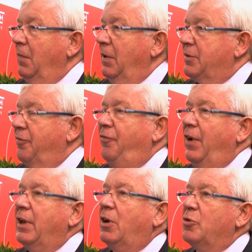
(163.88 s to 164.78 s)
it's
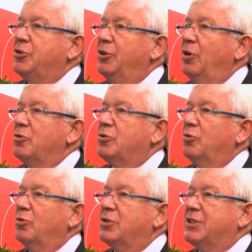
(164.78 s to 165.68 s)
very good,
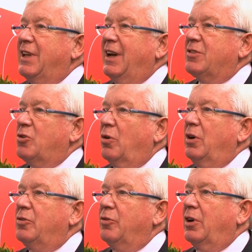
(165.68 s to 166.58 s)
to start
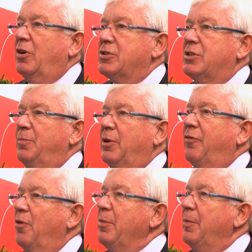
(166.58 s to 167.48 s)
talking to the customer
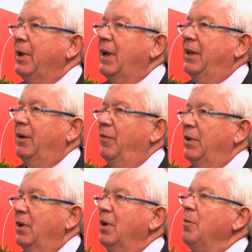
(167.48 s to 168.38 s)
from the beginning
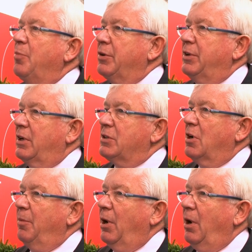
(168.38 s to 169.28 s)
when the project is
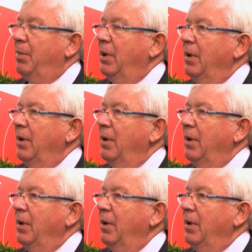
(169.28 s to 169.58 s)
coming up.